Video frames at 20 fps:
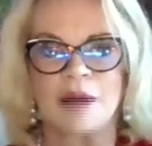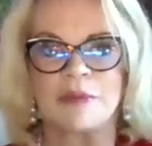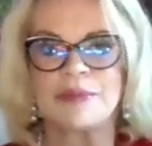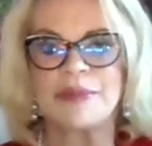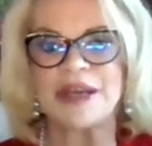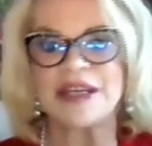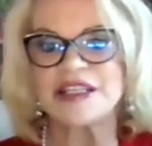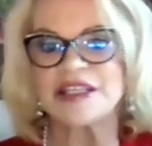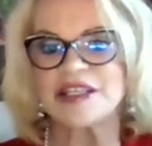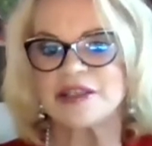
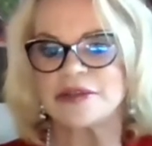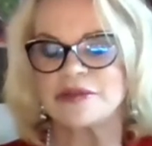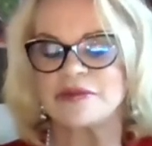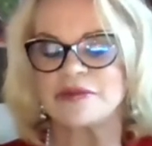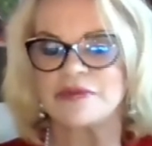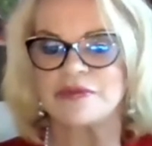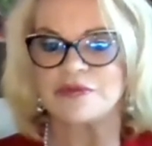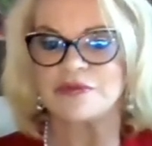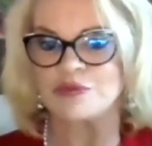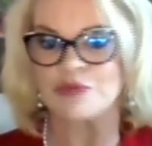piece of
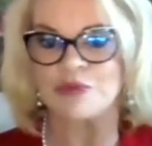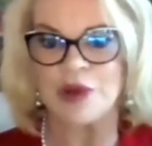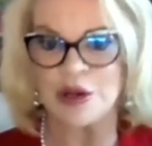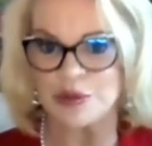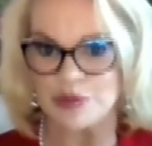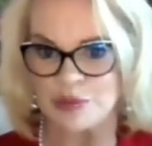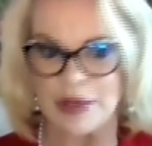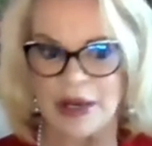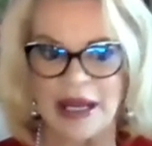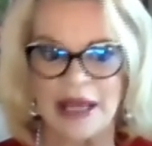
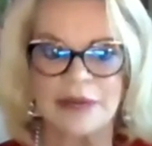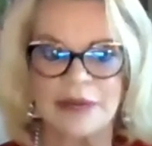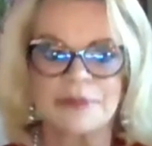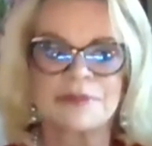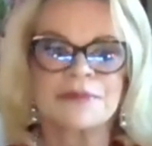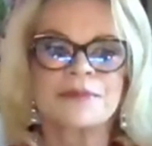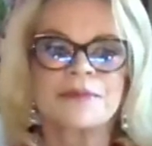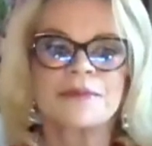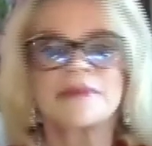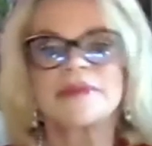roadway.
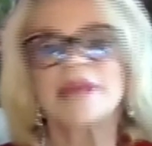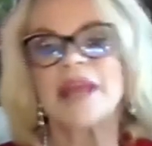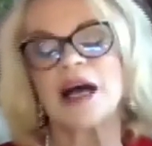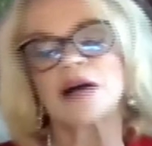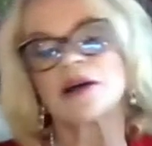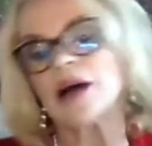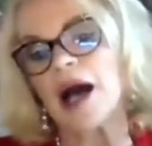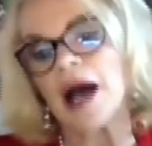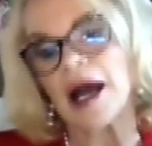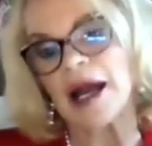Now,
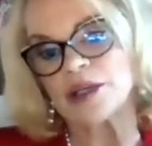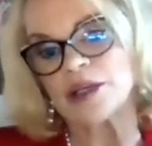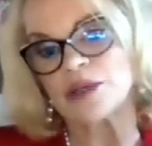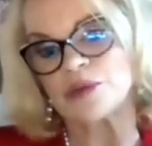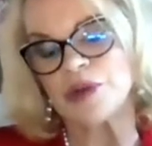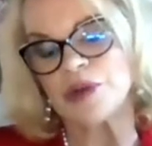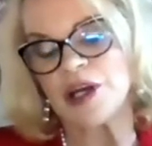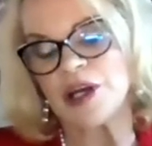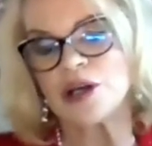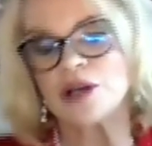I don't
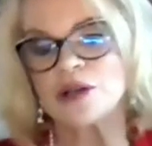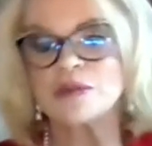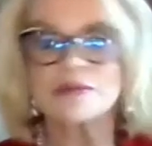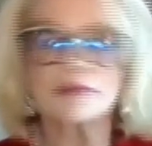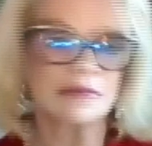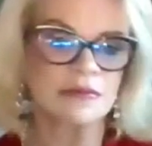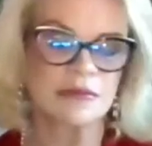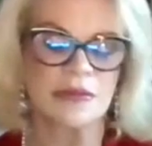know.